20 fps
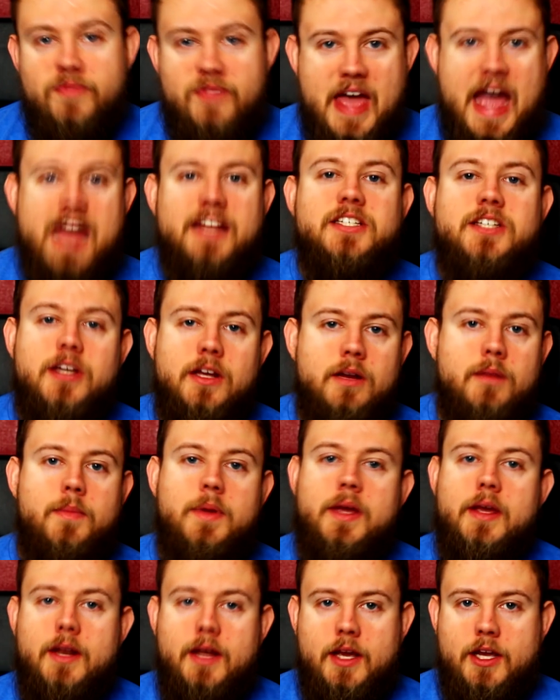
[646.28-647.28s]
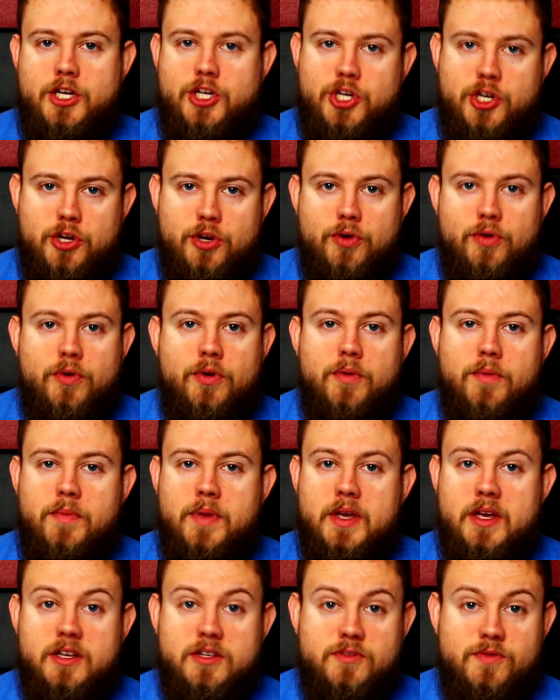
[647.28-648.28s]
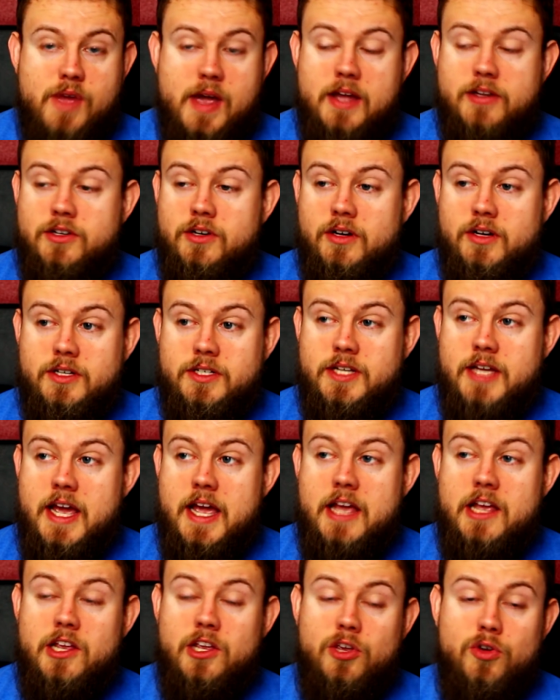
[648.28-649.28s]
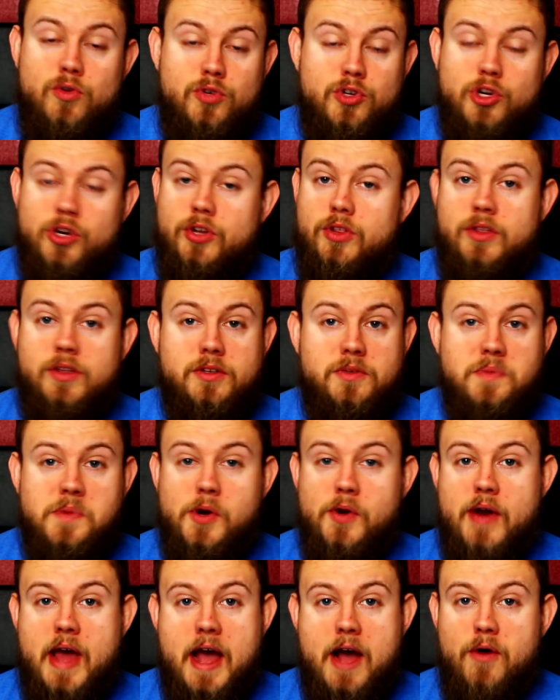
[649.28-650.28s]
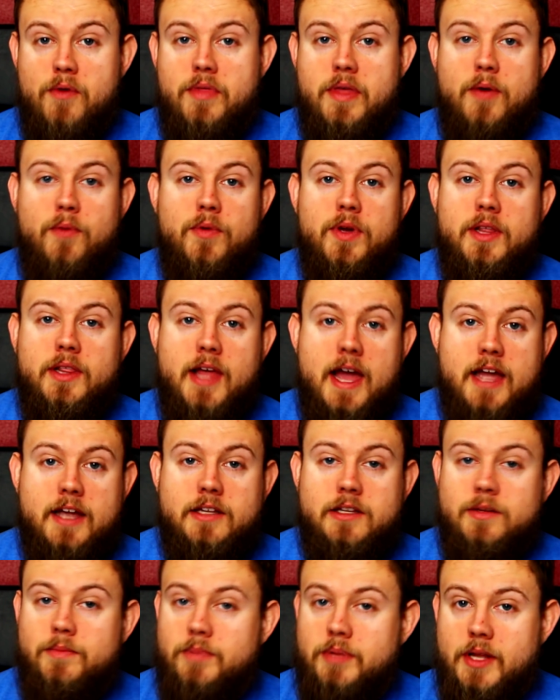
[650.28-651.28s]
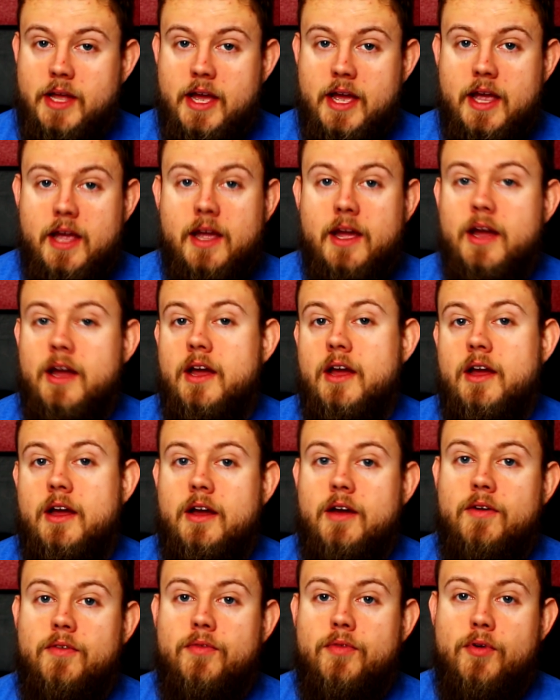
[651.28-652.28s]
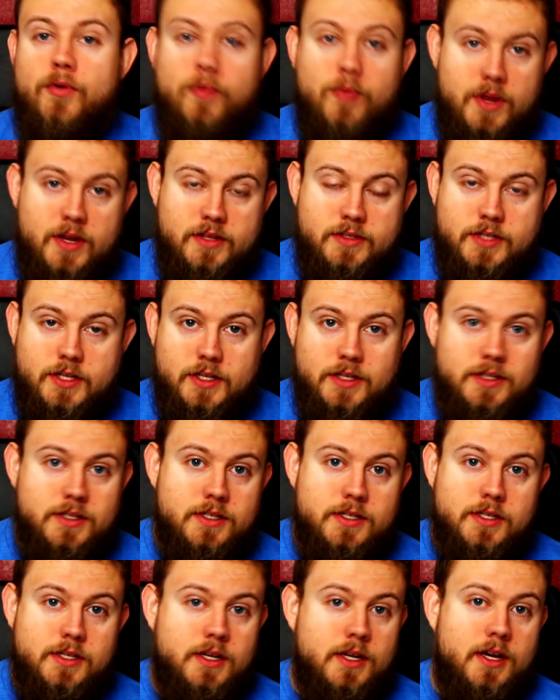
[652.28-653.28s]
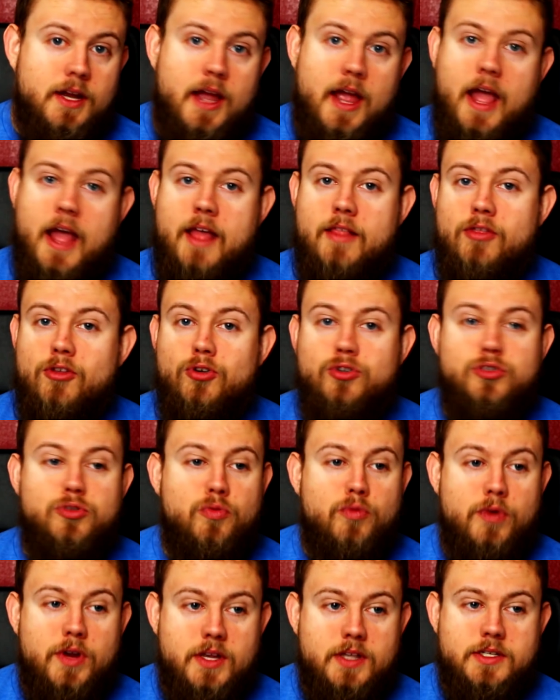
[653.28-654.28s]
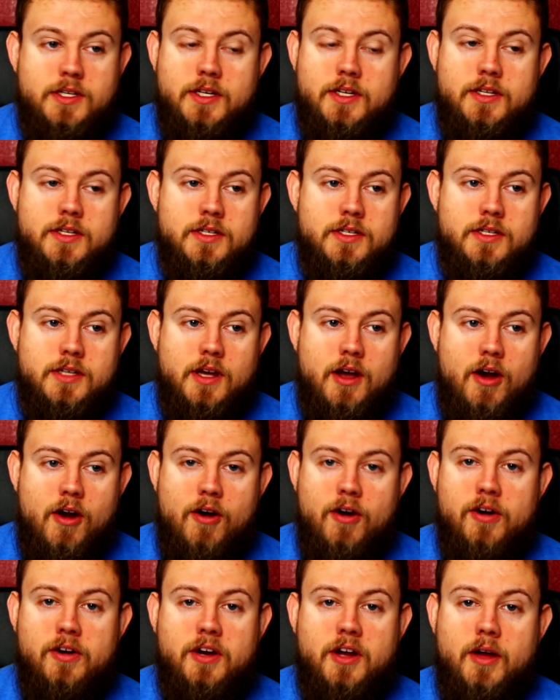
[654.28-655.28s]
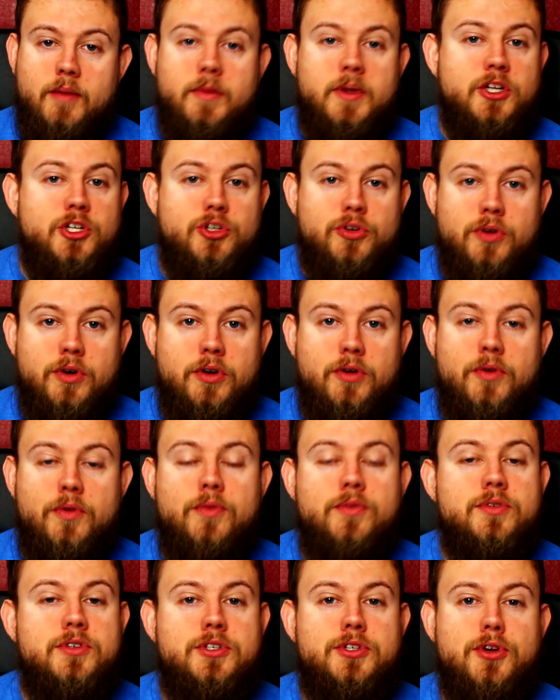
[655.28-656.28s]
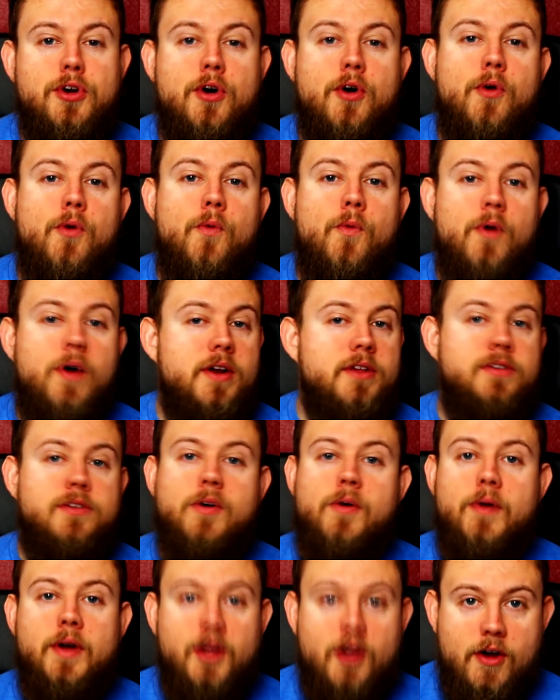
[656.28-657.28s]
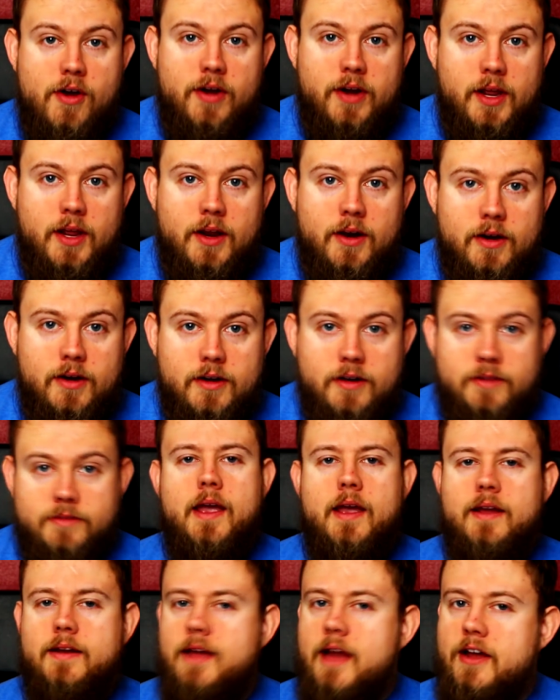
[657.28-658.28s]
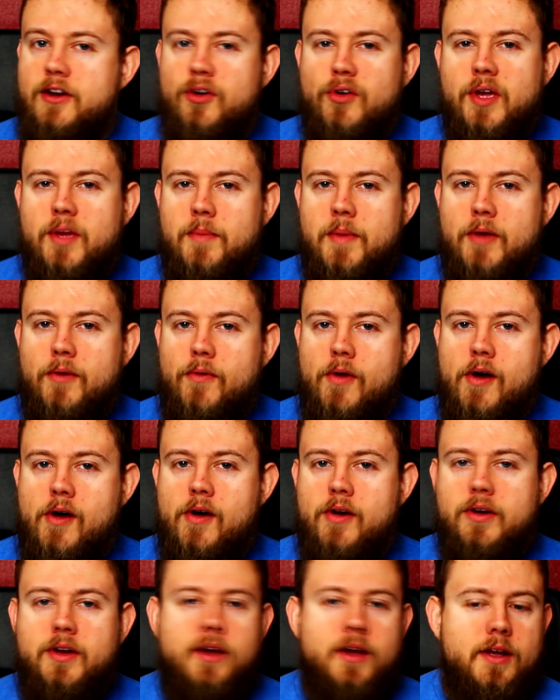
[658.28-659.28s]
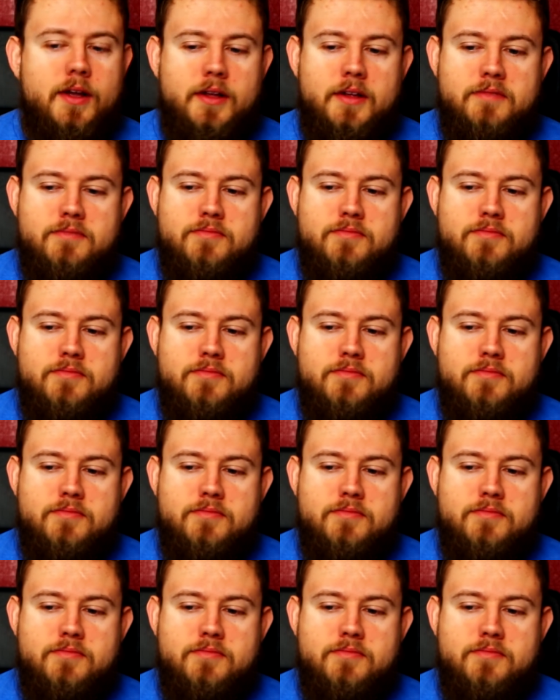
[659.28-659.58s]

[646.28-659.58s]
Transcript: that's going to be an issue, because fans are going to say, you took this mode out that we like to play for reasons, and those reasons aren't coming true, so what is going on here? Now, don't get me wrong,